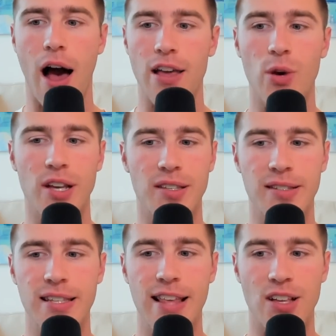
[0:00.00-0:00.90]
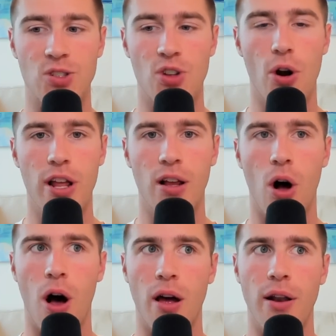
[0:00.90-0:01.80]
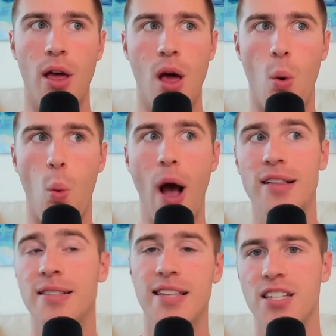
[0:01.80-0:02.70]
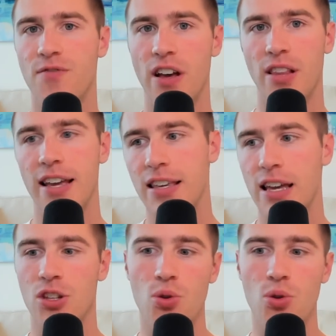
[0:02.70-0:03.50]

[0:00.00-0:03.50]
You guys can see that starting on Wednesdays if I like it.